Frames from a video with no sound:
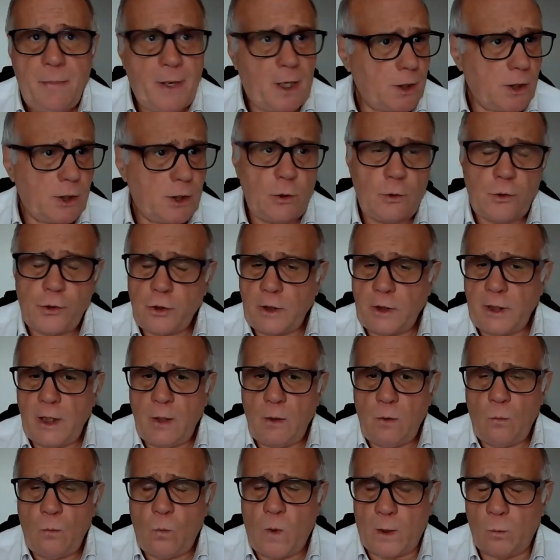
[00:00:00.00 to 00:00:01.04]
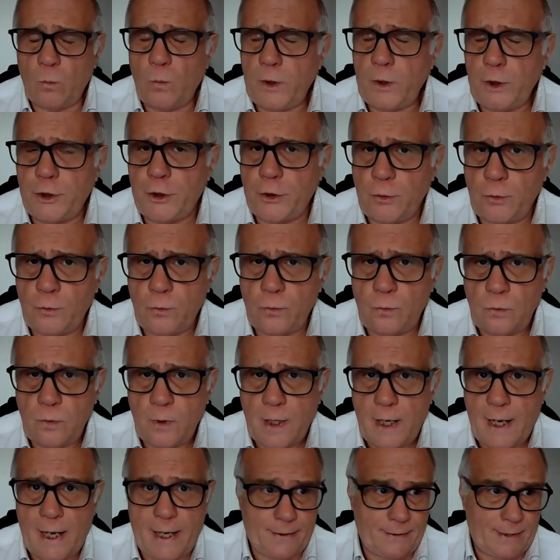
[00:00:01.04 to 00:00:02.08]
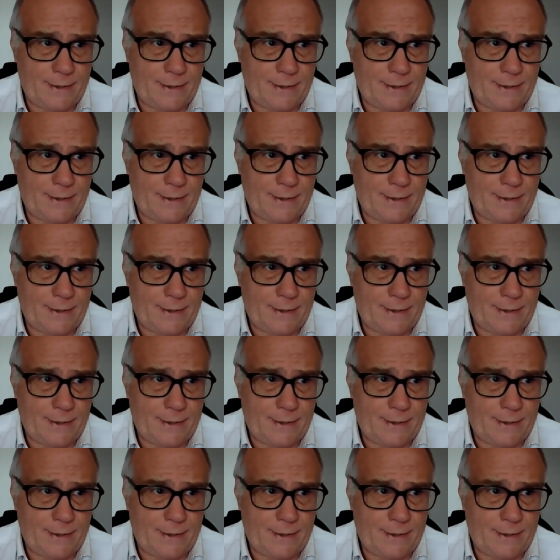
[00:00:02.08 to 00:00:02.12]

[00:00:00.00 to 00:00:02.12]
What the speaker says: Because usually what we do